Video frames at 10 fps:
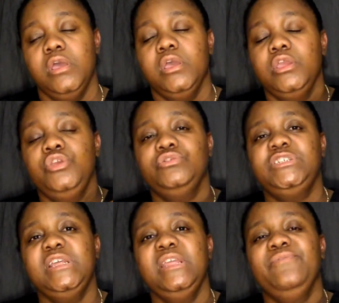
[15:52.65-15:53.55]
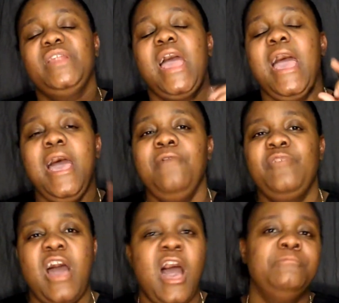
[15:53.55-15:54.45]
You shouldn't even have the
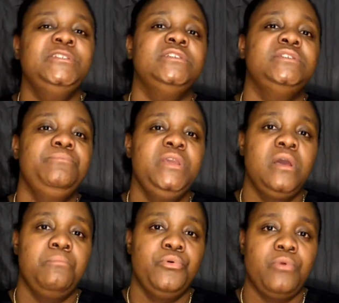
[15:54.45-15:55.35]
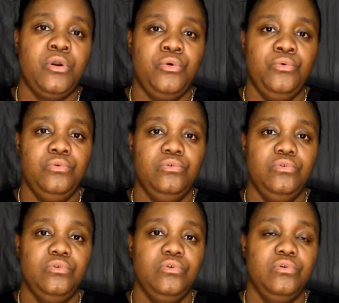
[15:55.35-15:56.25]
option to be on parole.
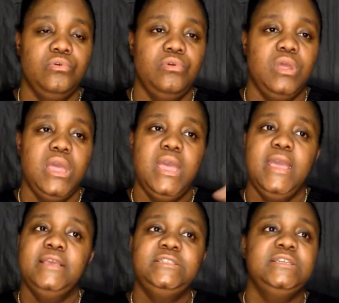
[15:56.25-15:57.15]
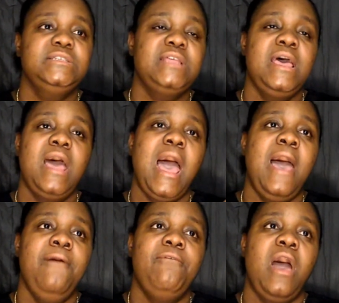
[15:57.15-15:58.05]
It's just that
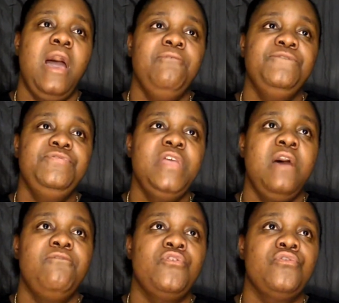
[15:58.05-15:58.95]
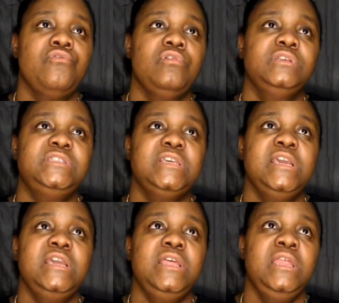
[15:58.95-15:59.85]
I've never seen
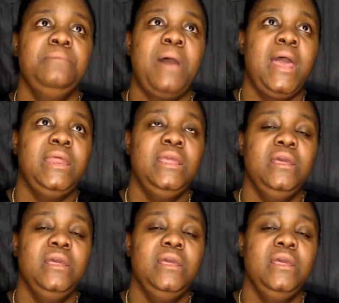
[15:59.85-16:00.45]
anybody